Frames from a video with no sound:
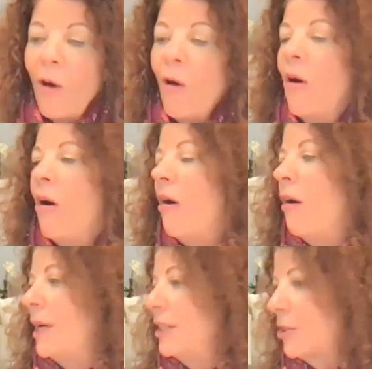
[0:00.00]

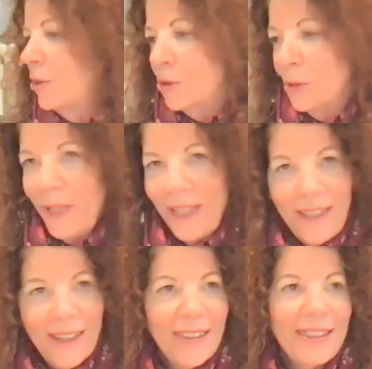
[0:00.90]
All my social
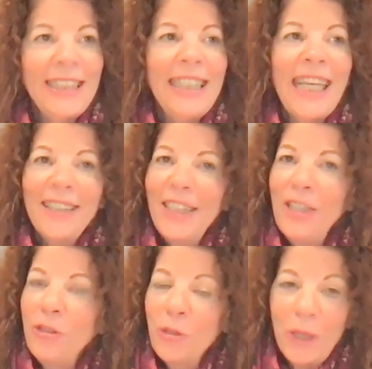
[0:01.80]
media,
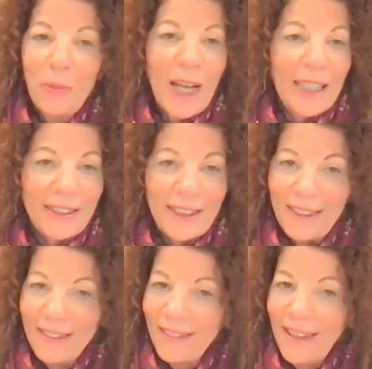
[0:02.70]
Sandy Joy
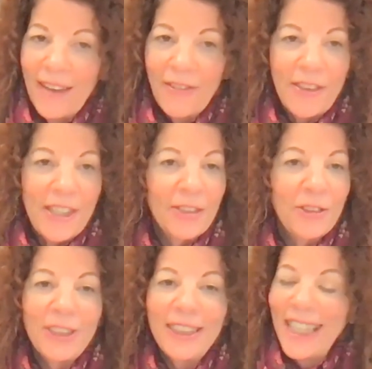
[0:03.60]
Weston. Everything
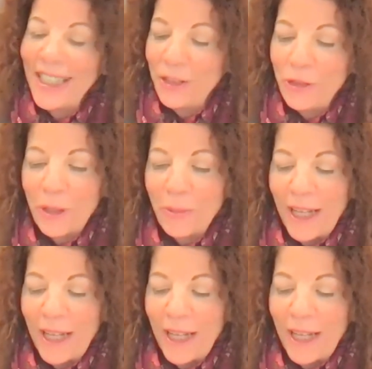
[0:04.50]
is on Sandy Joy